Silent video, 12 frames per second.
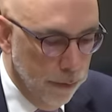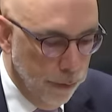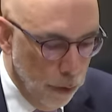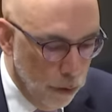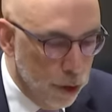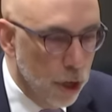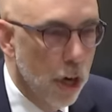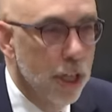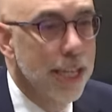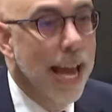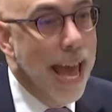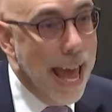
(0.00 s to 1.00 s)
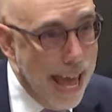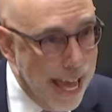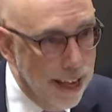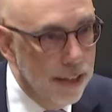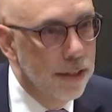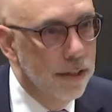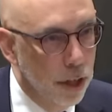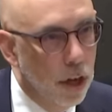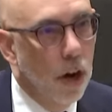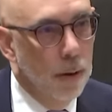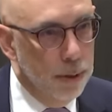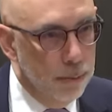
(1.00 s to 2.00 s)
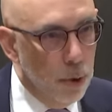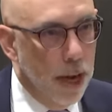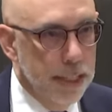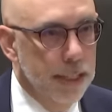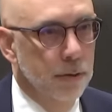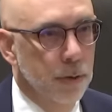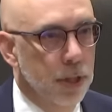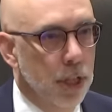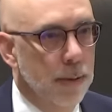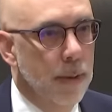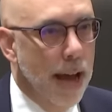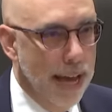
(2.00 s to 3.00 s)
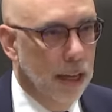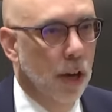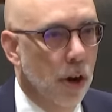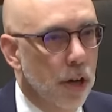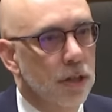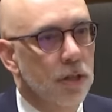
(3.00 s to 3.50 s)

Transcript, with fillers: fuel charge and the carbon pricing regime at large.